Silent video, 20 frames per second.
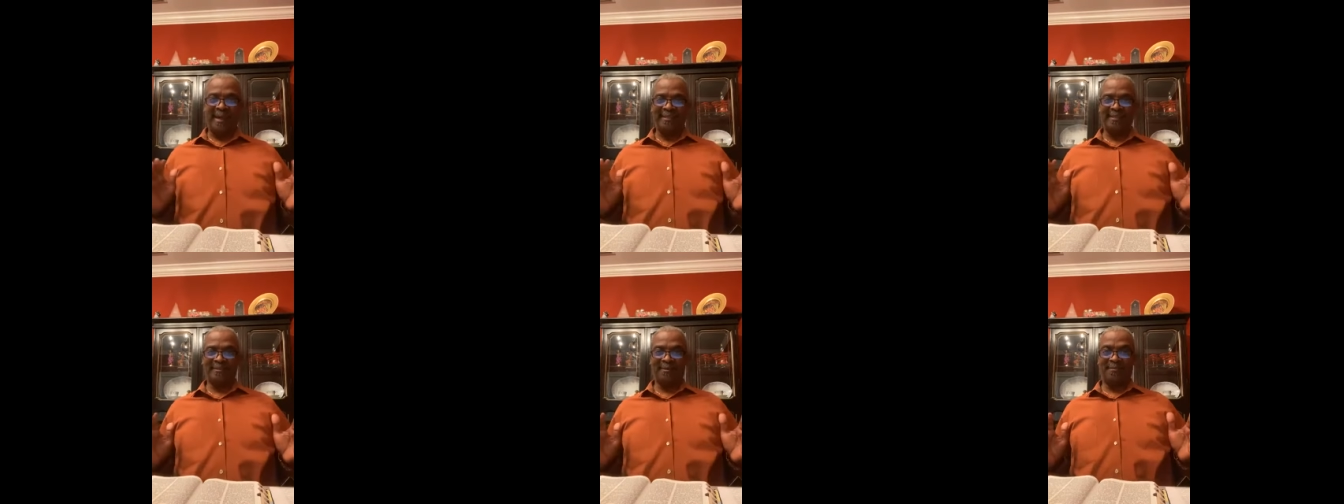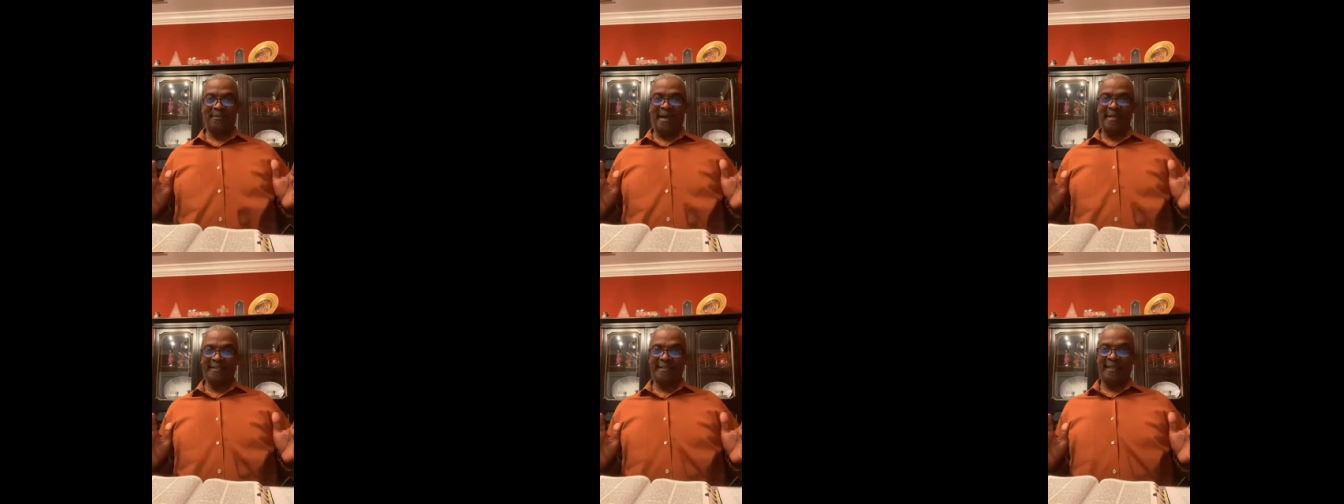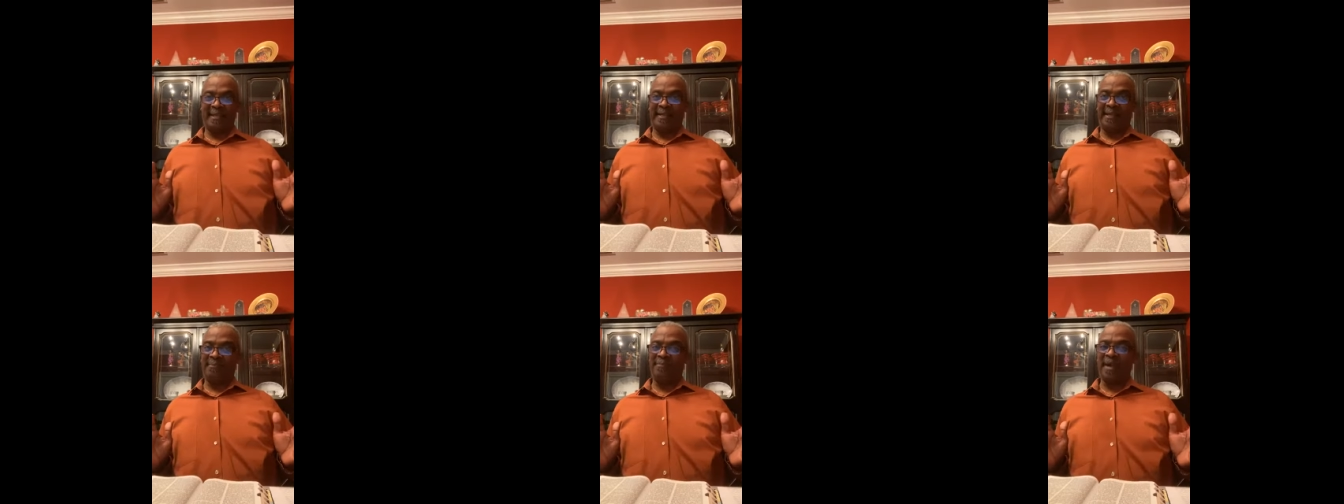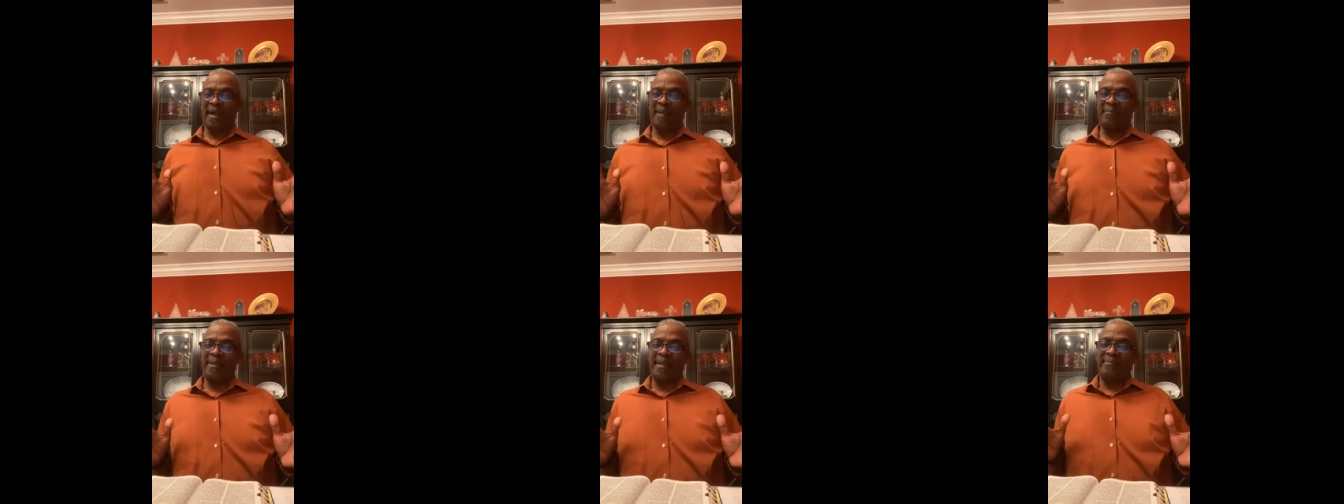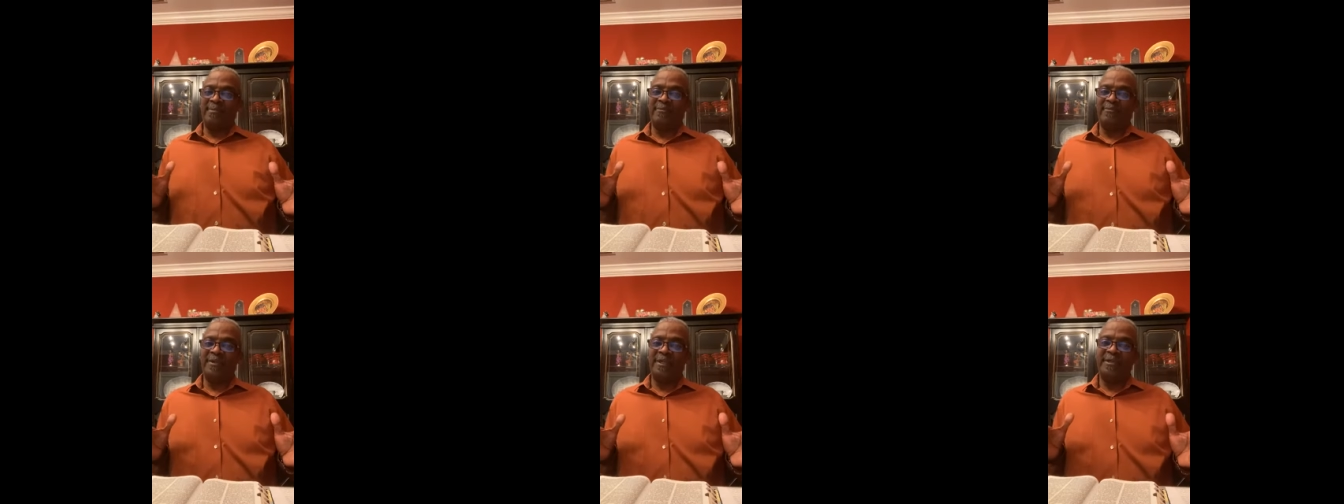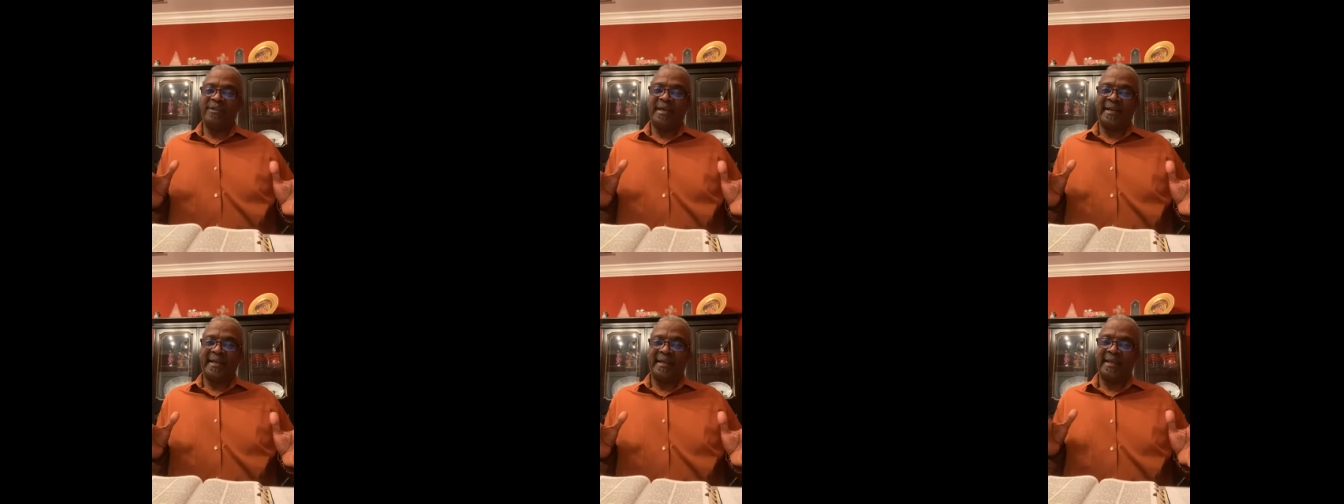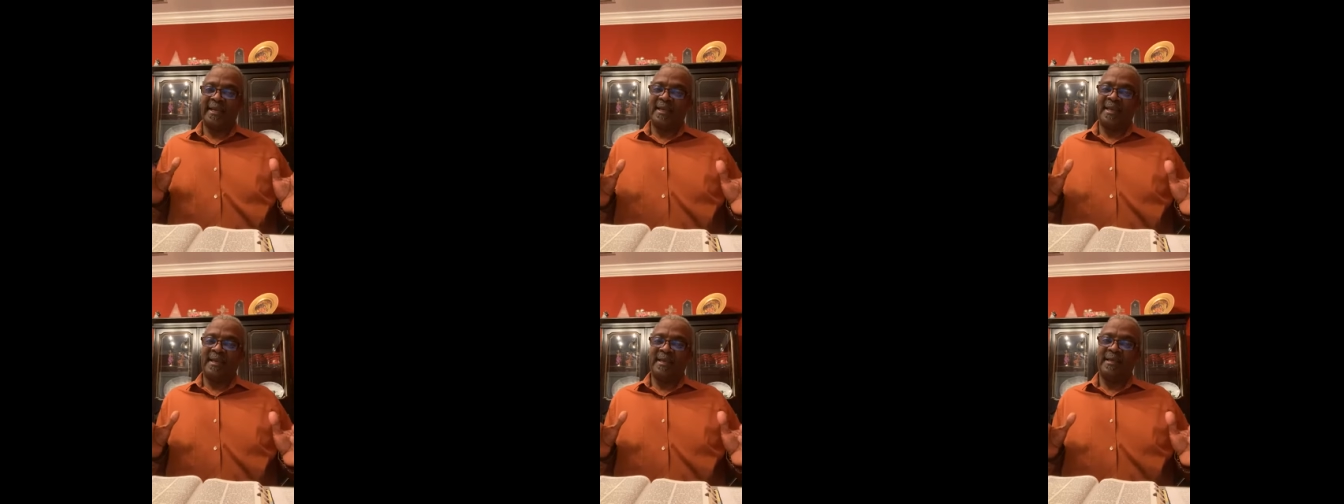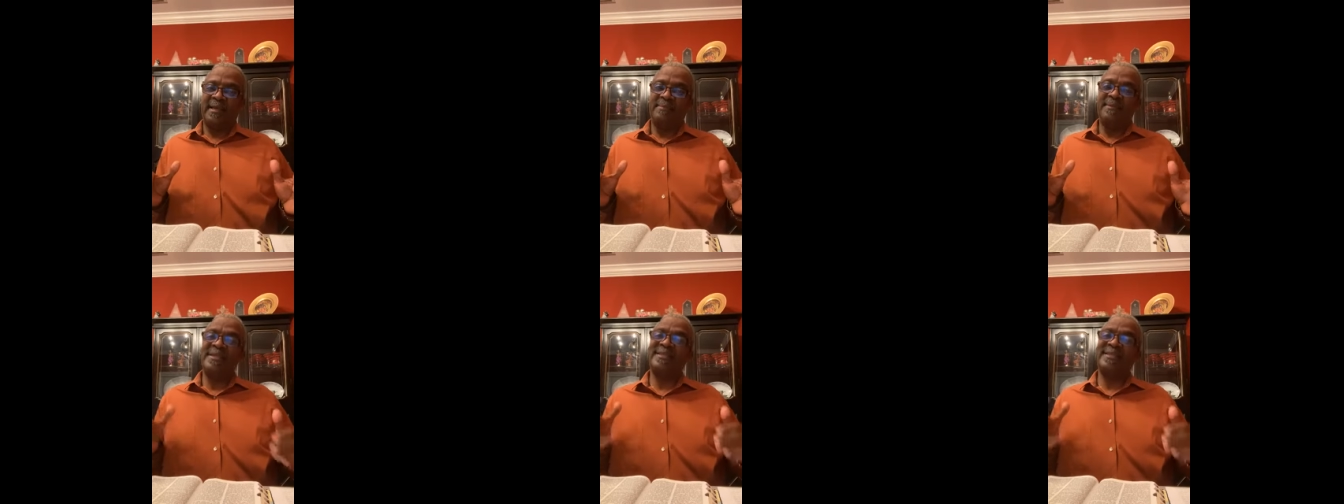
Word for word: Watch, watch that. Let me, I'm, let me read that again.